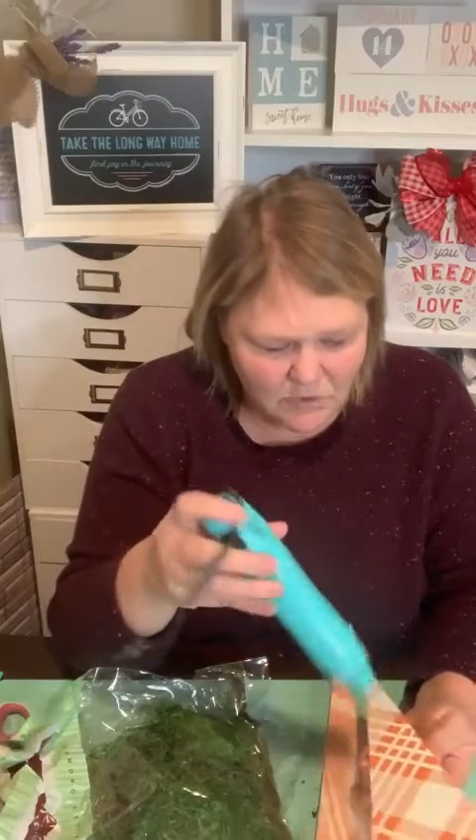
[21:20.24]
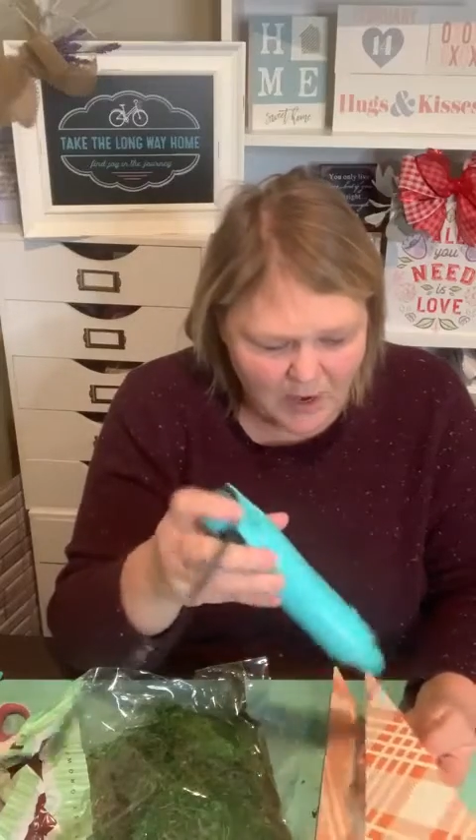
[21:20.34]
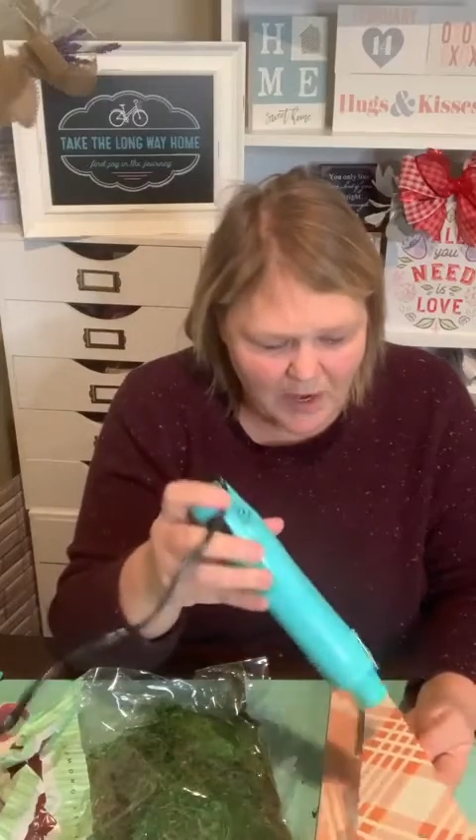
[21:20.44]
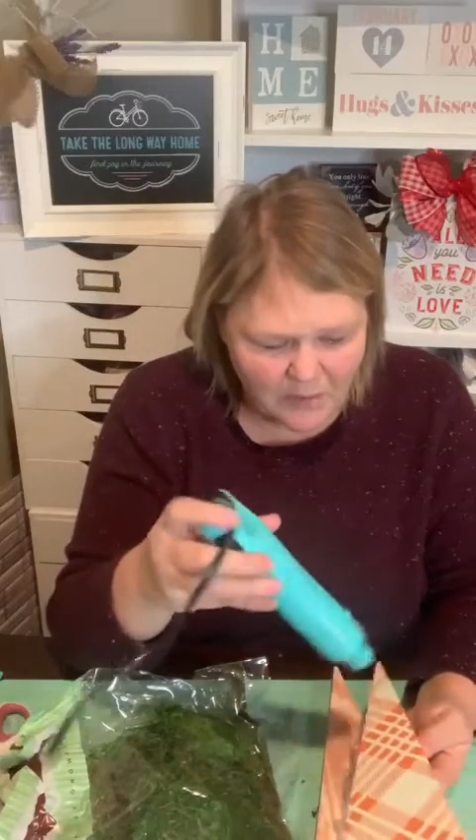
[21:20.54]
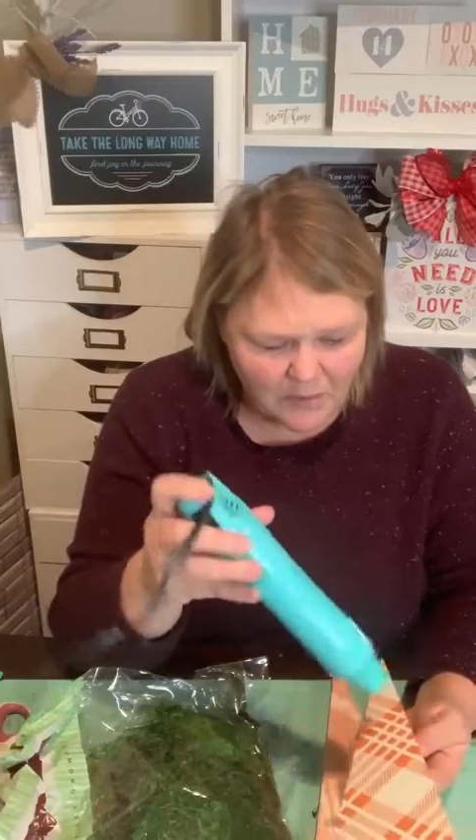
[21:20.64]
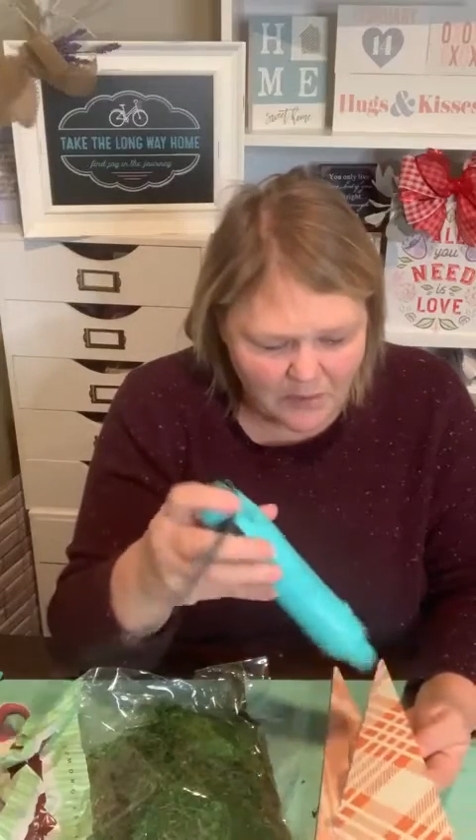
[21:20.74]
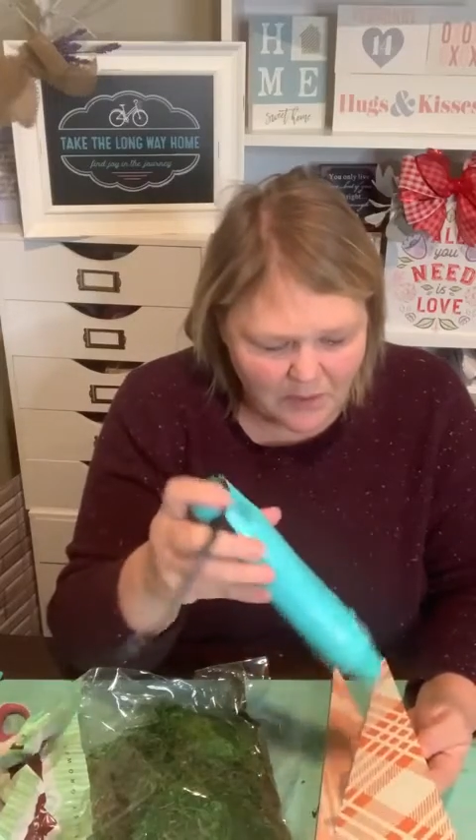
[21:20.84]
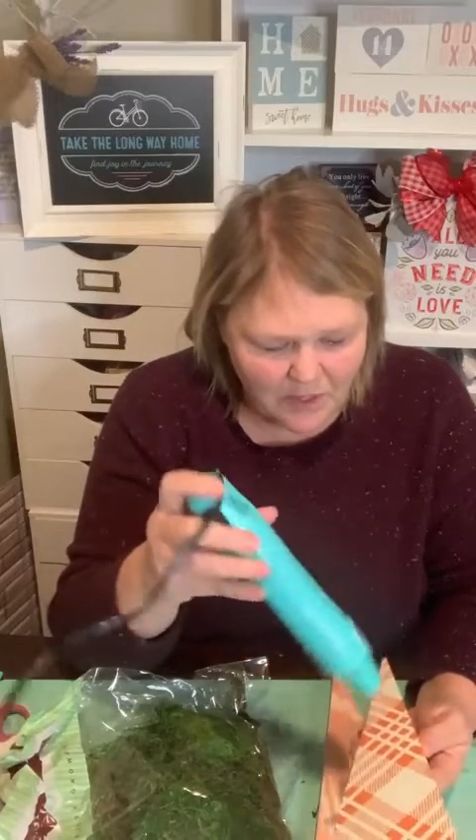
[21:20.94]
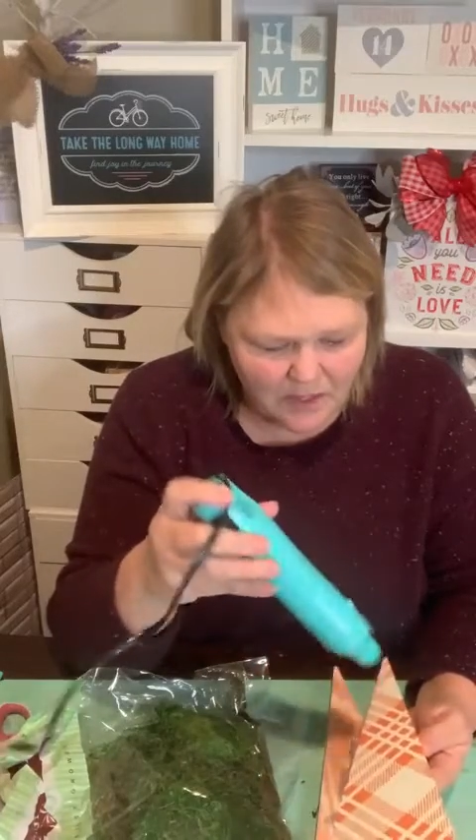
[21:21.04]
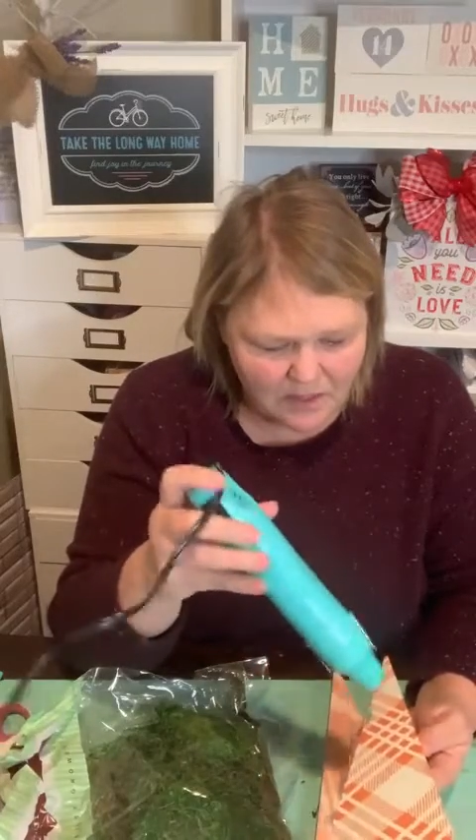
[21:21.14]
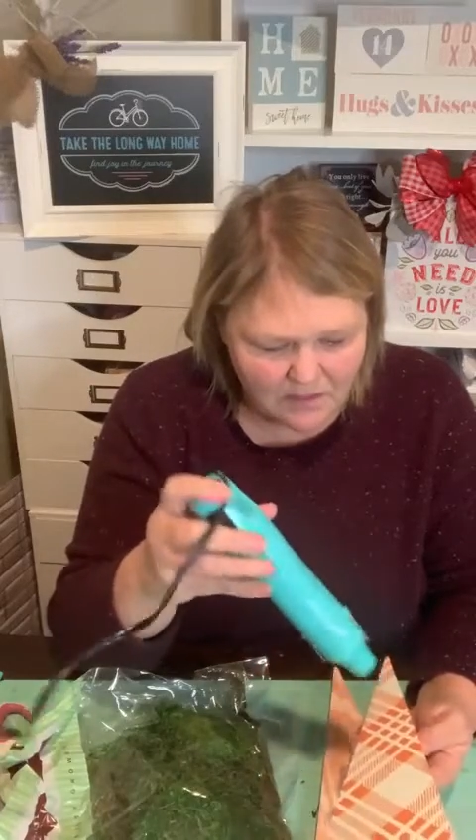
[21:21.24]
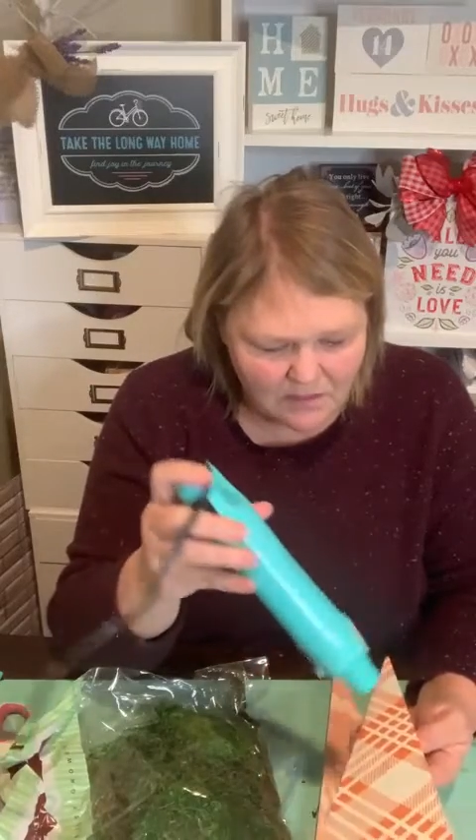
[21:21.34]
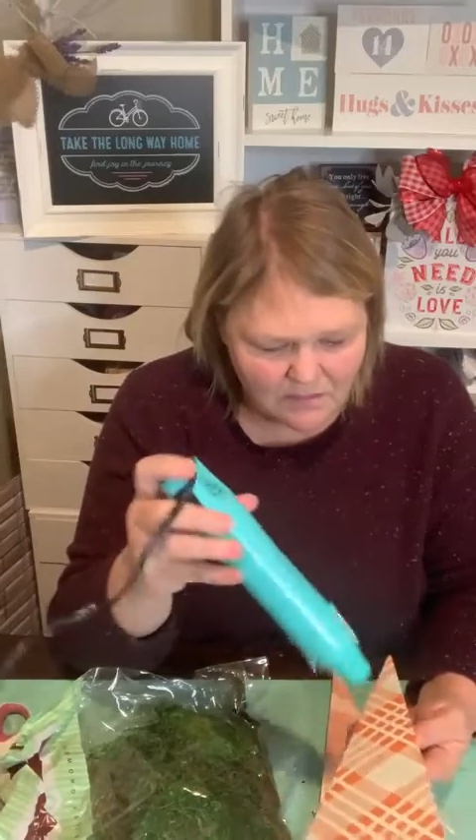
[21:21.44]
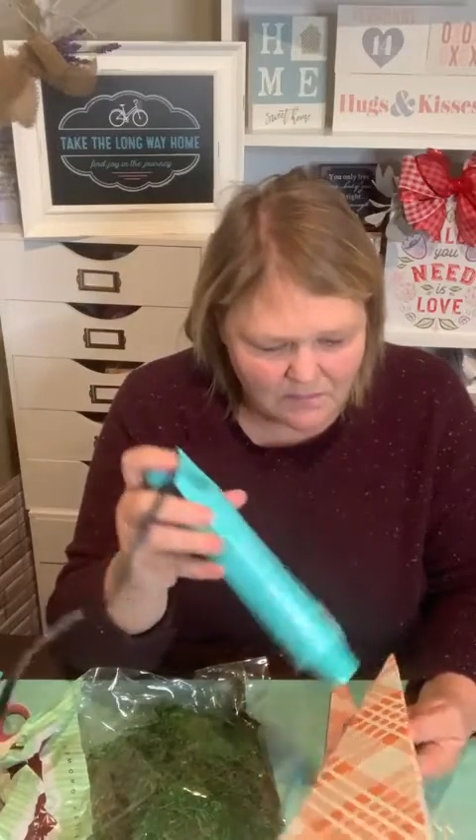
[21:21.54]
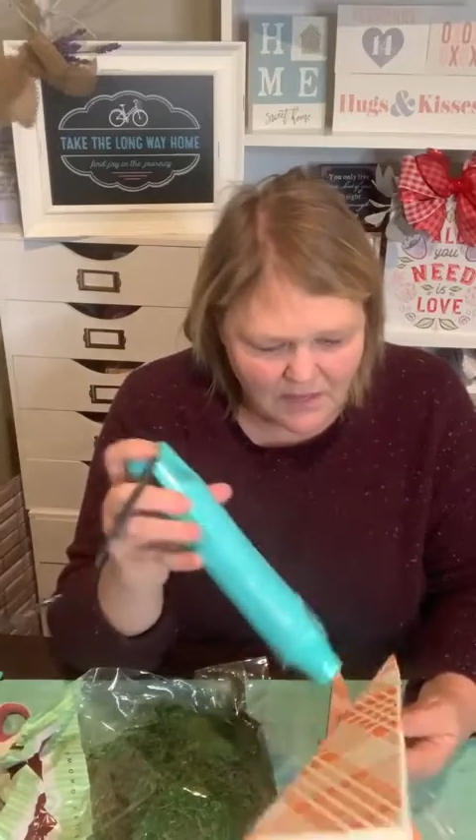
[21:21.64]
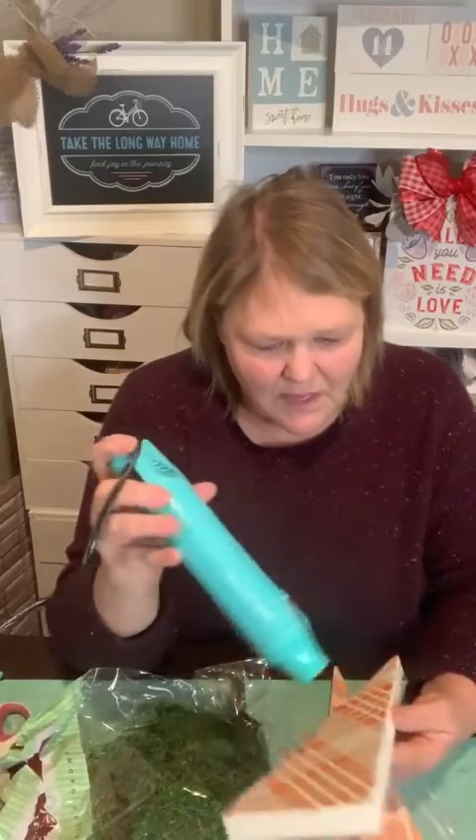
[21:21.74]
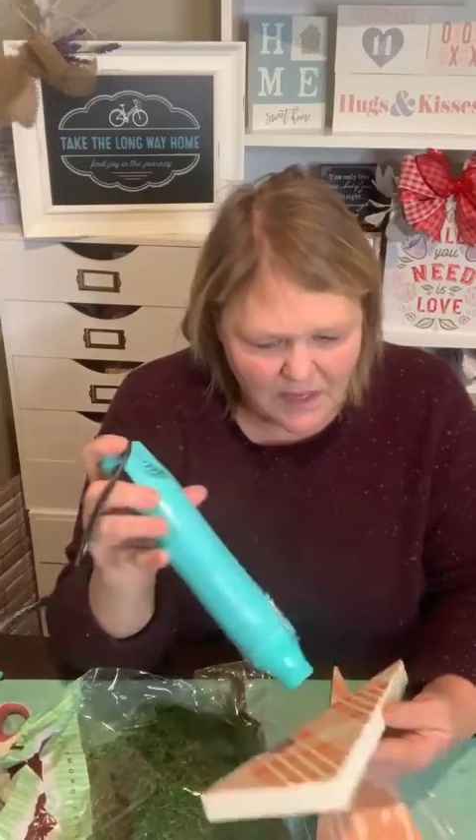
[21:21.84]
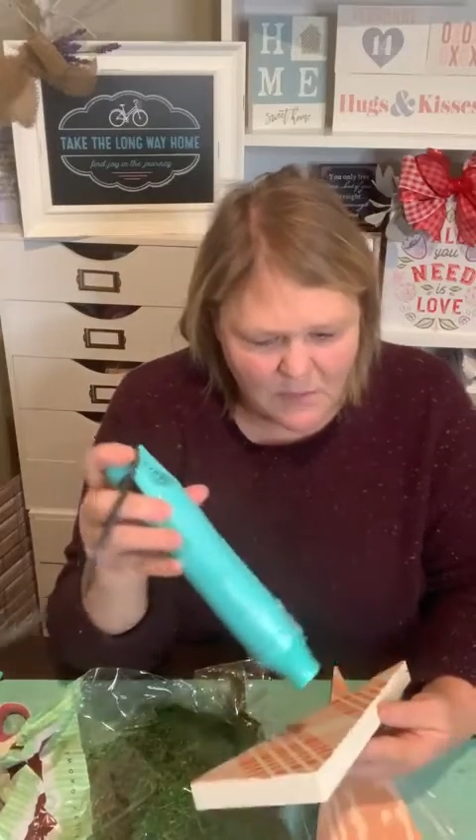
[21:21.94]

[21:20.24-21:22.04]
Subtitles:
dry it real quick, and